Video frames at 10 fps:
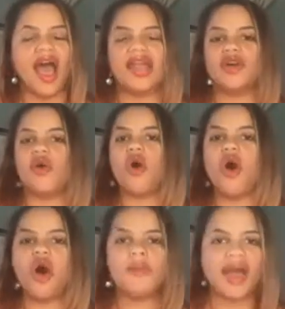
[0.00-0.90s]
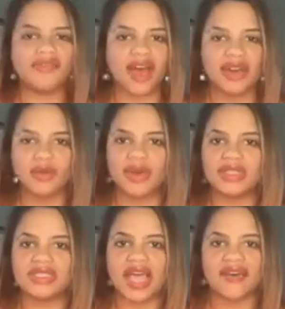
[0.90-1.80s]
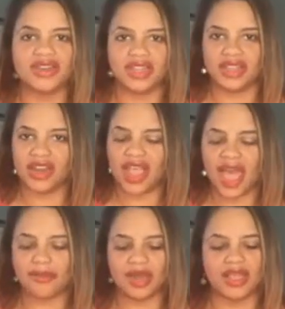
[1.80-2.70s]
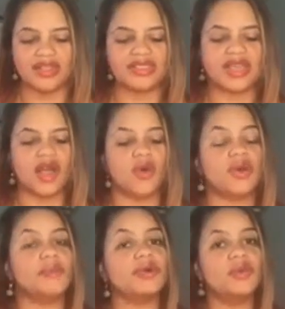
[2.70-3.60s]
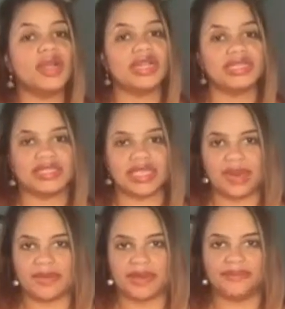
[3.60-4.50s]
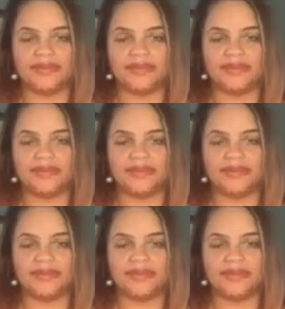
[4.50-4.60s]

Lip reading: I know all my vital ones have it in their cabinet. So number 1 is cinnamon.